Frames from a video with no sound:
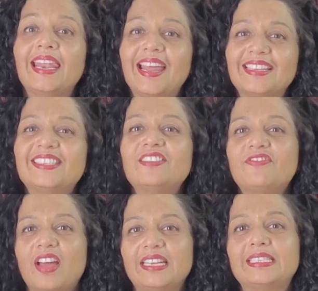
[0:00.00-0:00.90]
let's
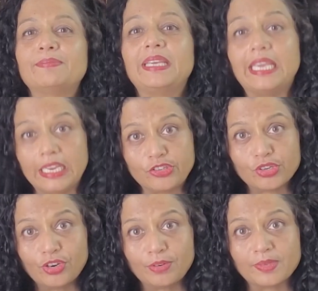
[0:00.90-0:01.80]
define some key
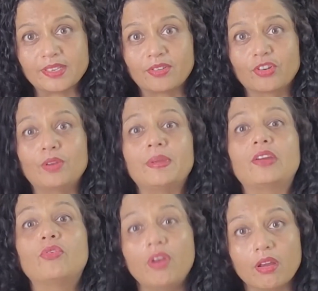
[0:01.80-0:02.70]
terms that are going to be
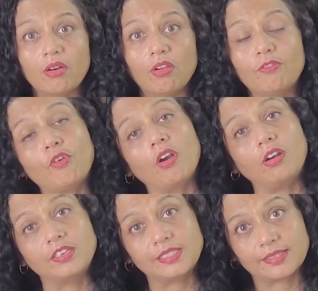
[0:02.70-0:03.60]
critical for
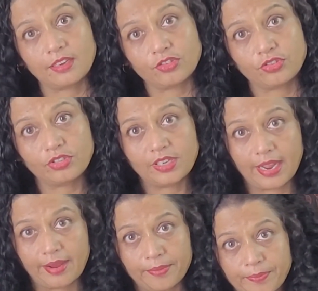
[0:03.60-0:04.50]
our discussion
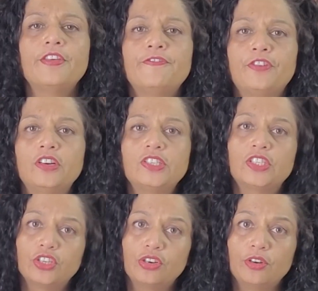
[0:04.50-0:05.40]
today. The
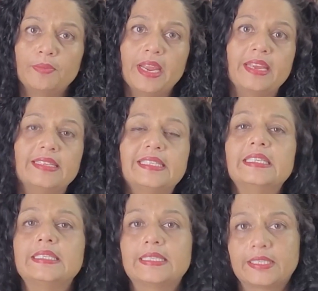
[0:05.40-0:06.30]
first term is
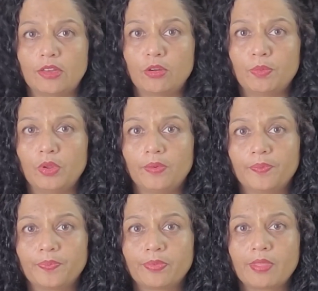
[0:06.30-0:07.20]
syllable.
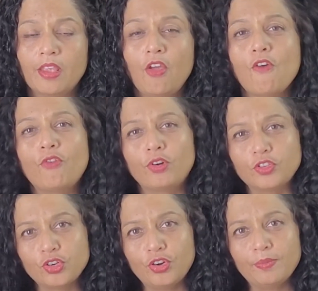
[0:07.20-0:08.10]
For a
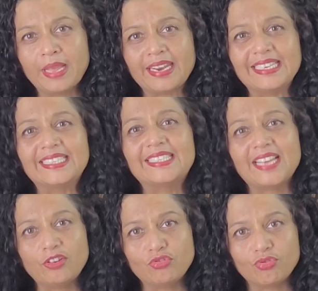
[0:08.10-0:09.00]
term that is
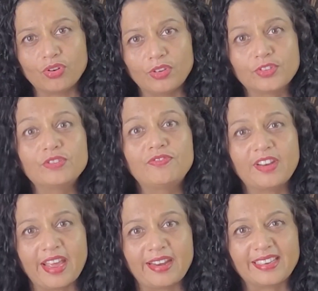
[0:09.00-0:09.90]
central to
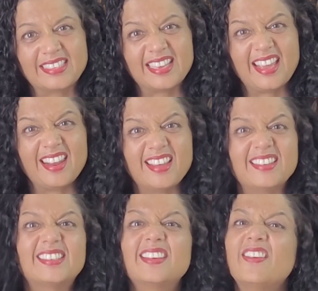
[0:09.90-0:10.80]
phonetics, it
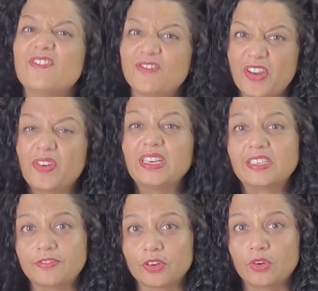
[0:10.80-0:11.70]
is very
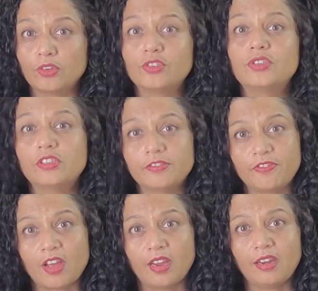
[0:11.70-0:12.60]
difficult to
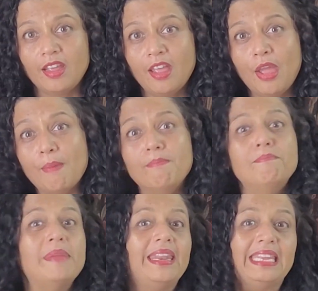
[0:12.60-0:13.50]
define.
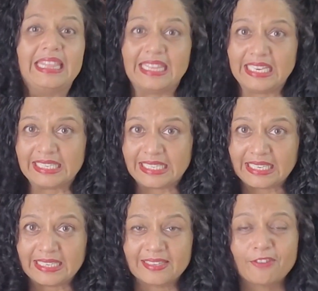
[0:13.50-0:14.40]
Many
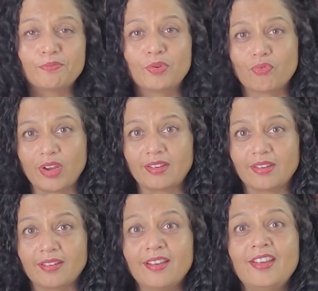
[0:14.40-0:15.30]
theses have been
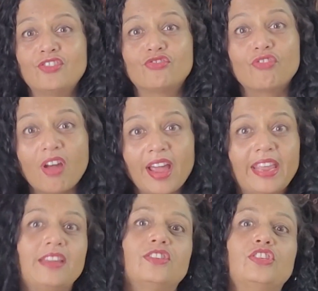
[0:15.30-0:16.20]
written
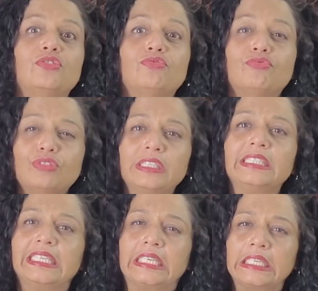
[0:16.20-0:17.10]
trying to
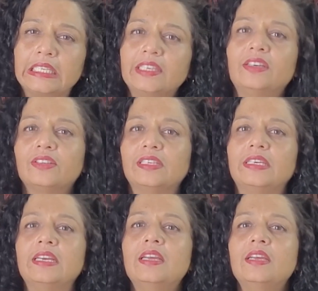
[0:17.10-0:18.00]
really
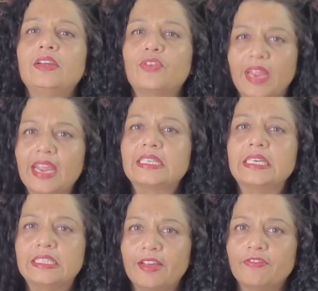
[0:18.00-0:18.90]
clearly create
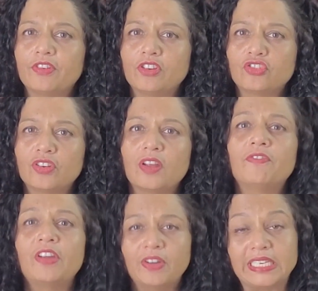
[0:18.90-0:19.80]
a definition, a
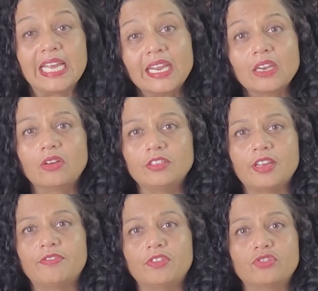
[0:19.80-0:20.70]
very technical
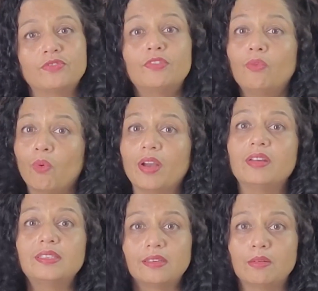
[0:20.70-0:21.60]
definition for what
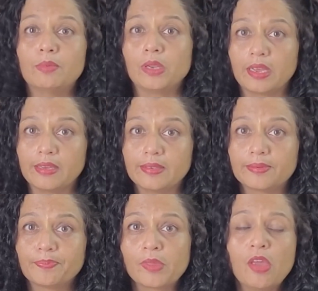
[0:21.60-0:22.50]
a syllable
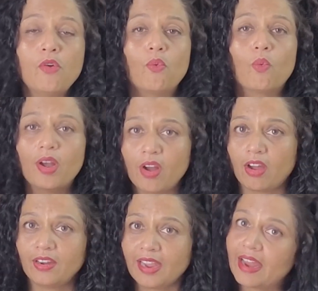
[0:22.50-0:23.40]
is. We're not
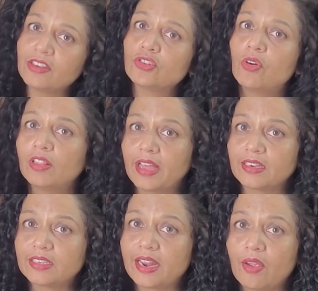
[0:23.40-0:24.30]
going to get into all
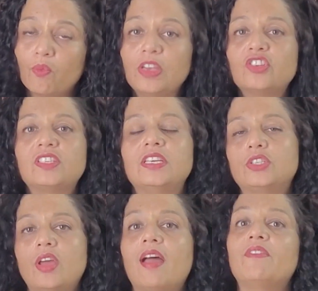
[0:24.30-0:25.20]
that today. We just need
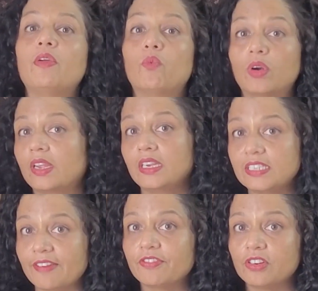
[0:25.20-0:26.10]
to have a working
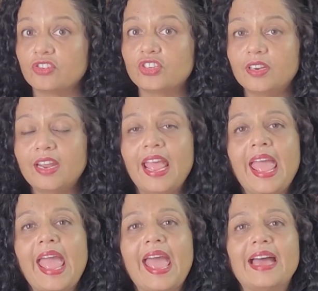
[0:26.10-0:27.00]
definition.
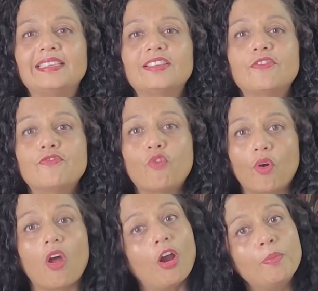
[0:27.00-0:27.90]
And
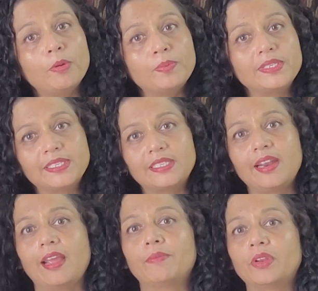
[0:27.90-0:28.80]
for our purposes
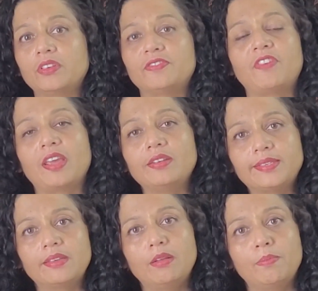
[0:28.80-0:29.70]
today, I'm going to define a
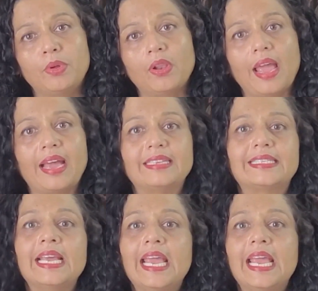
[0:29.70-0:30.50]
syllable as